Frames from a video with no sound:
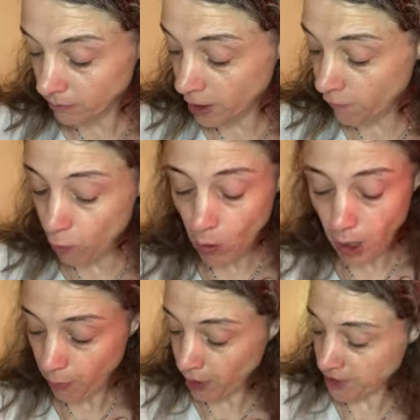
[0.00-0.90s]
If you
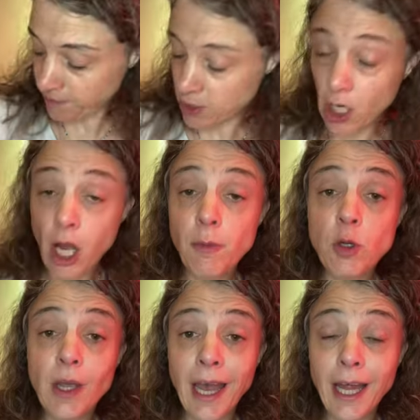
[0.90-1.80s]
are pressed for time, you
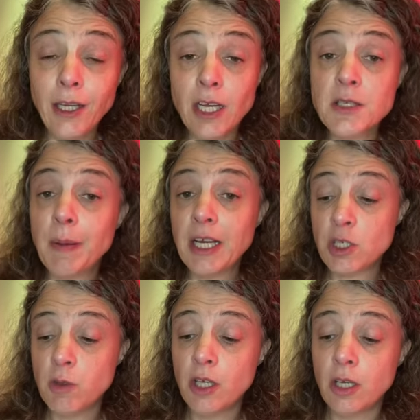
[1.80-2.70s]
can
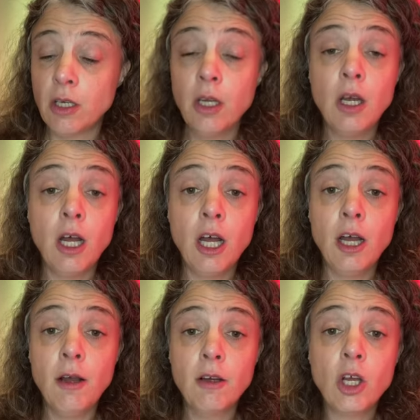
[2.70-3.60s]
splash with a
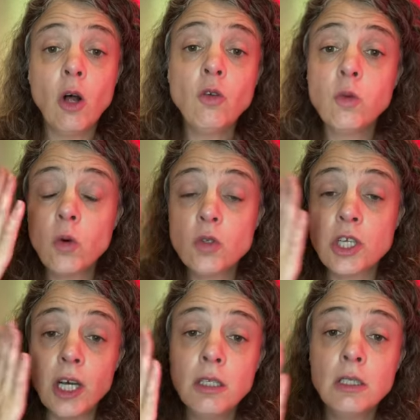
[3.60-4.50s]
cold
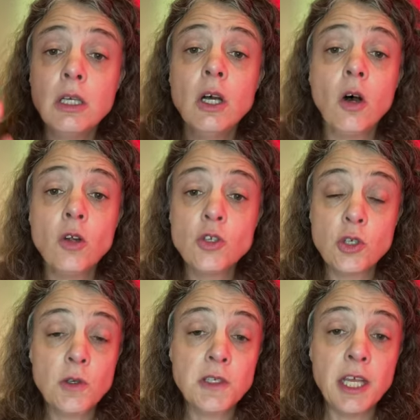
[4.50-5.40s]
water onto
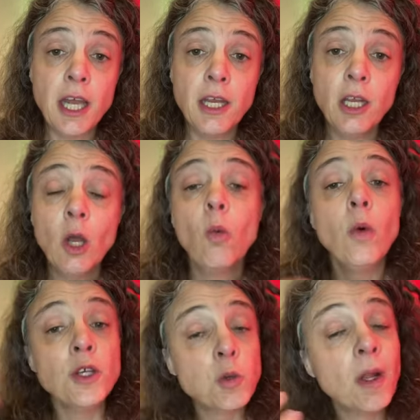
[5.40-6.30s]
your skin,
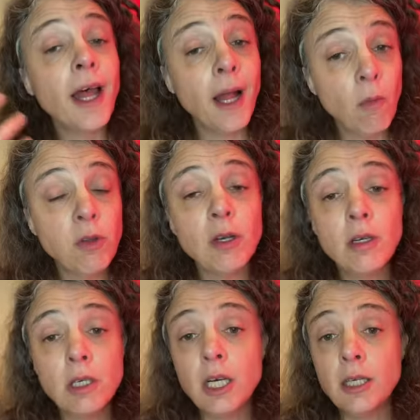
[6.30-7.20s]
which will help
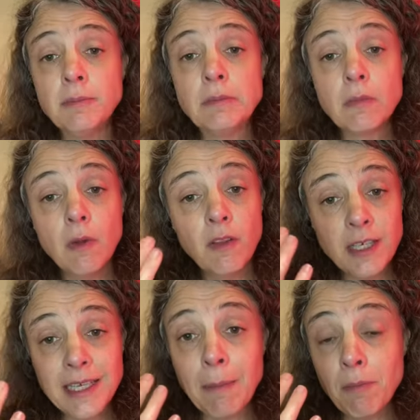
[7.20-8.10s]
the
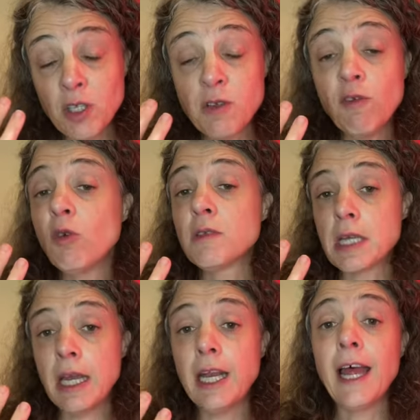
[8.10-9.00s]
dampness of your
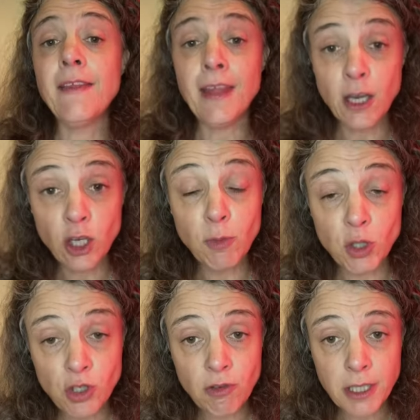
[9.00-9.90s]
skin, and then your
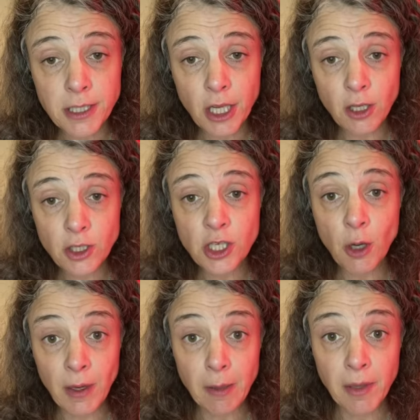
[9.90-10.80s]
moisturiser
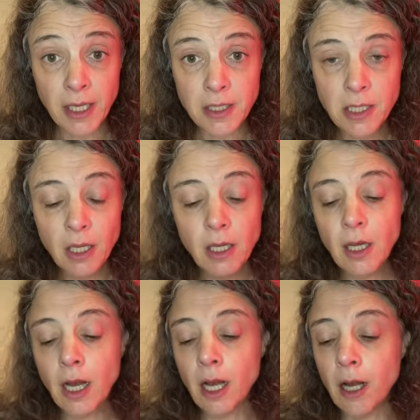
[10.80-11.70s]
go in a bit.
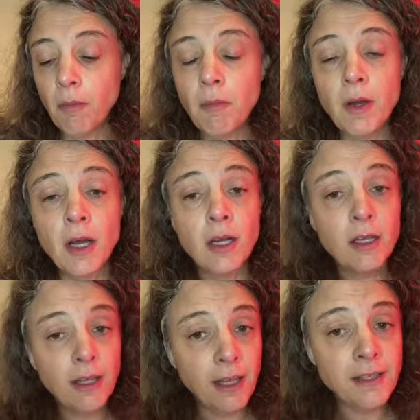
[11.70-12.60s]
But
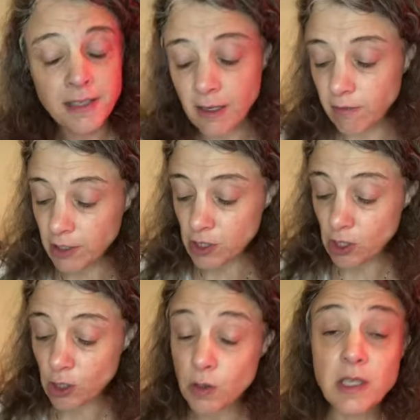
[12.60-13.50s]
it's lovely to
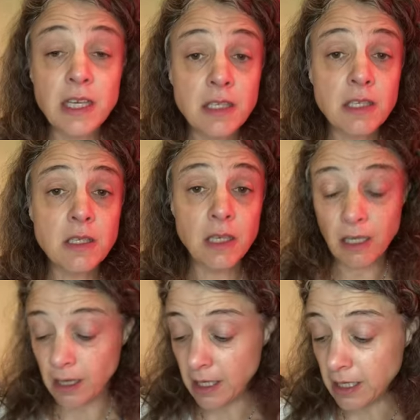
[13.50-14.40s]
use these
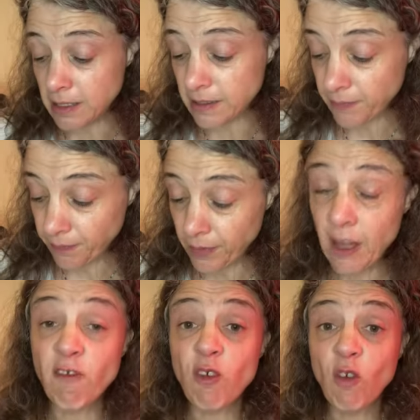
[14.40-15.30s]

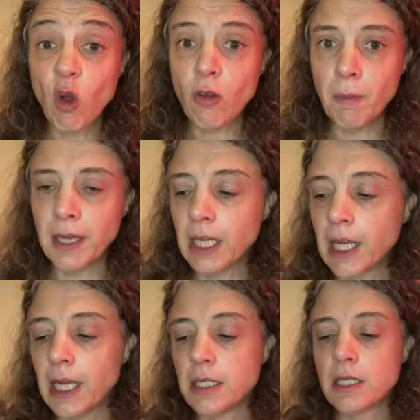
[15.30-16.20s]
if you've got them in the
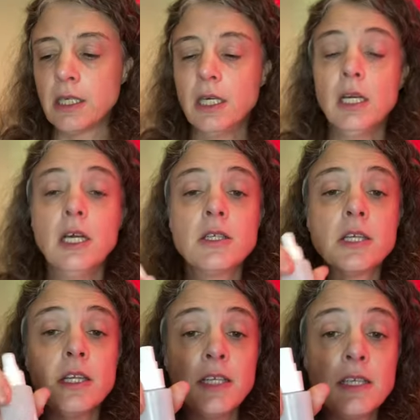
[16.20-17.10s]
kit.
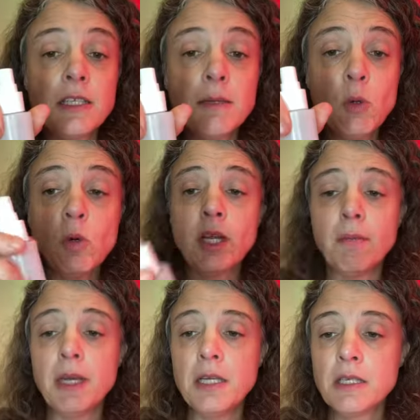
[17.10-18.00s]
So this is the Morning
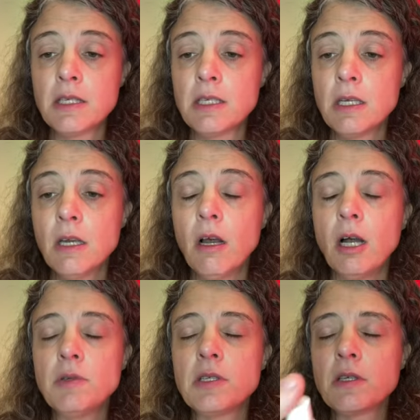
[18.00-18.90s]
Mist.
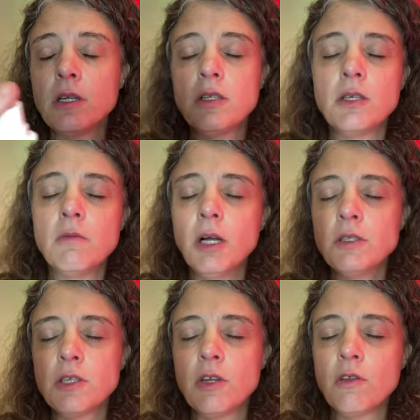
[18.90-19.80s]
I'm just going to do 1,
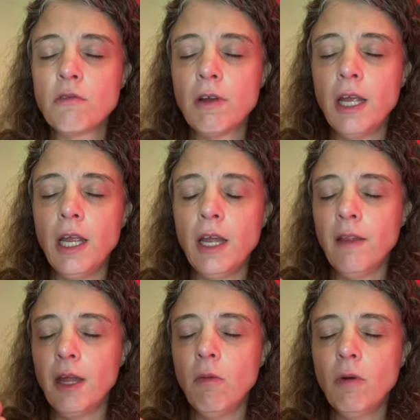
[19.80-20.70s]
2, 3, and
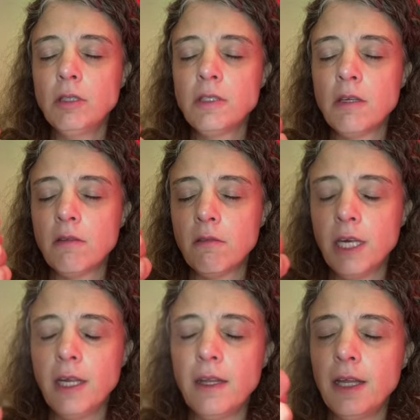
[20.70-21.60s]
then 1, 2,
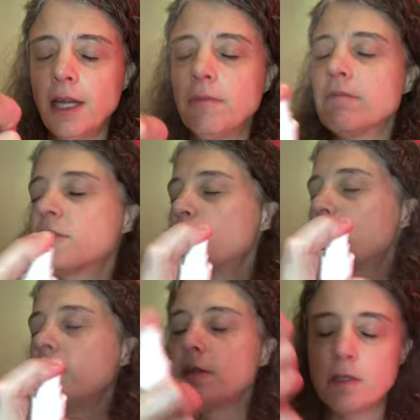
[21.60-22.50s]
3, and then
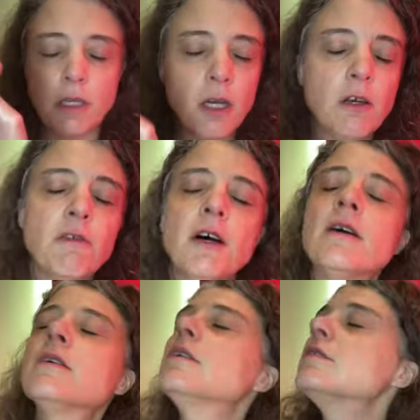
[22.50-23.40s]
spritz over.
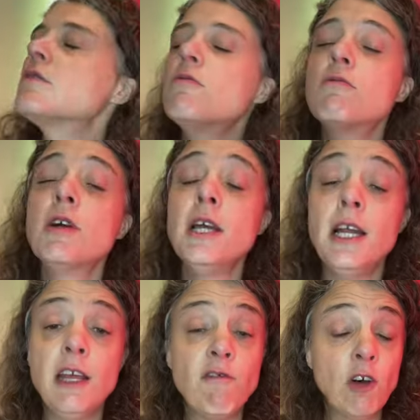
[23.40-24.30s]
It's a
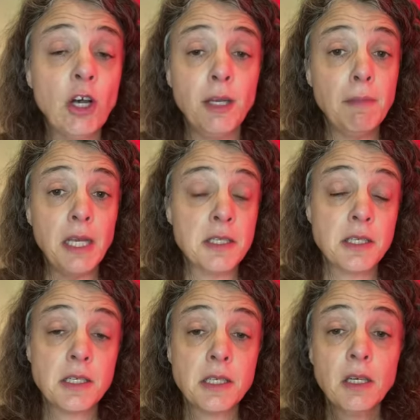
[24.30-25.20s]
really fine
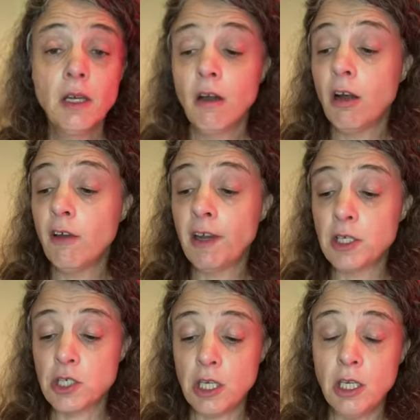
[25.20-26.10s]
mist. I've
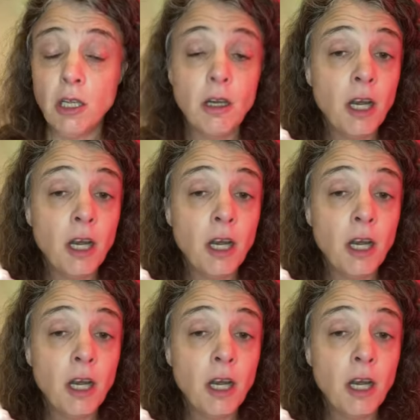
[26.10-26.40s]
actually